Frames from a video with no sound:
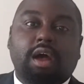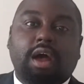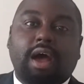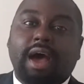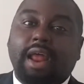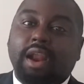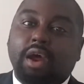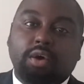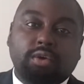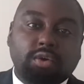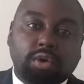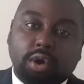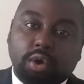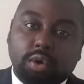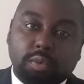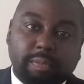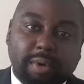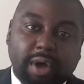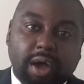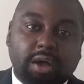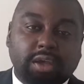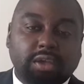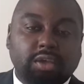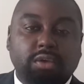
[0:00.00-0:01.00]
I don't know
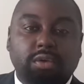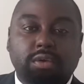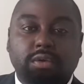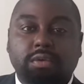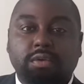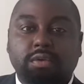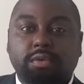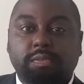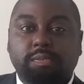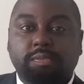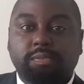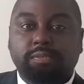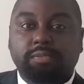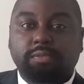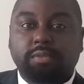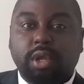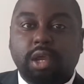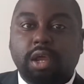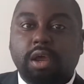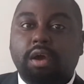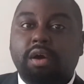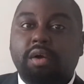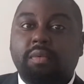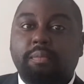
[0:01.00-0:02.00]
about you,
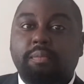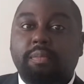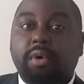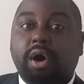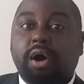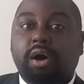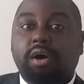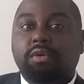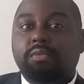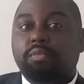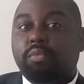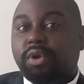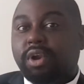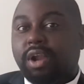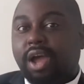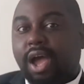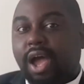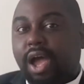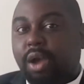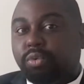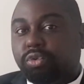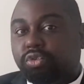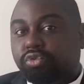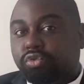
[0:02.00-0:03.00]
but when
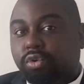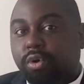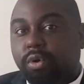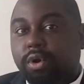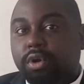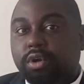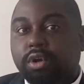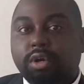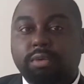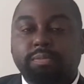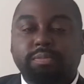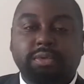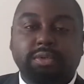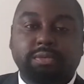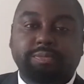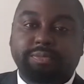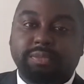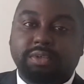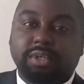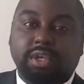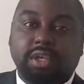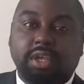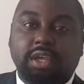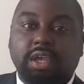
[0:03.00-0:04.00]
I was growing up
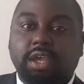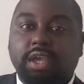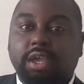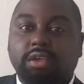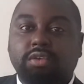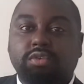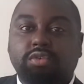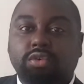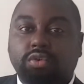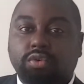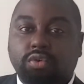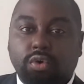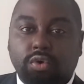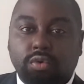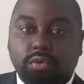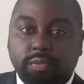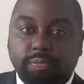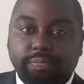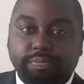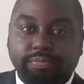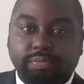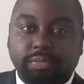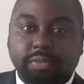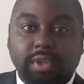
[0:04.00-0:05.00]
in
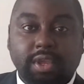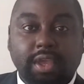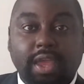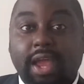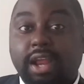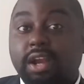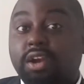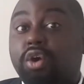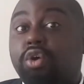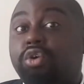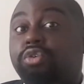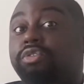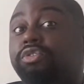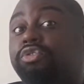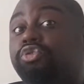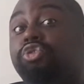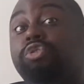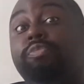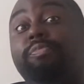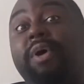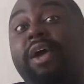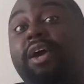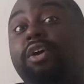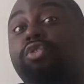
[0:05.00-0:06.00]
school, and no
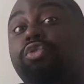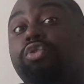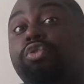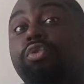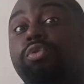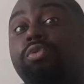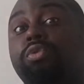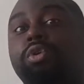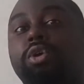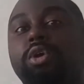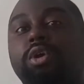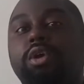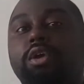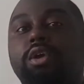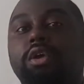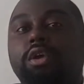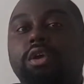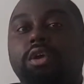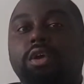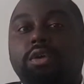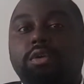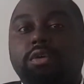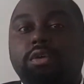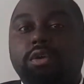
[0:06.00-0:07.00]
disrespect to,
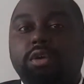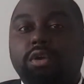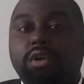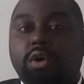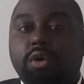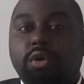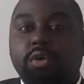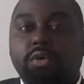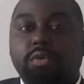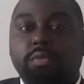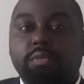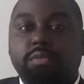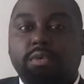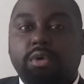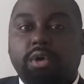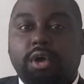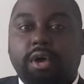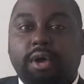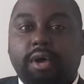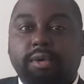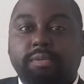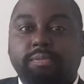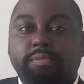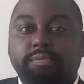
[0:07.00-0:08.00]
you
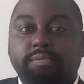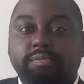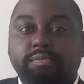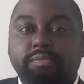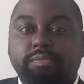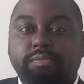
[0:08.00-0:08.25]
know,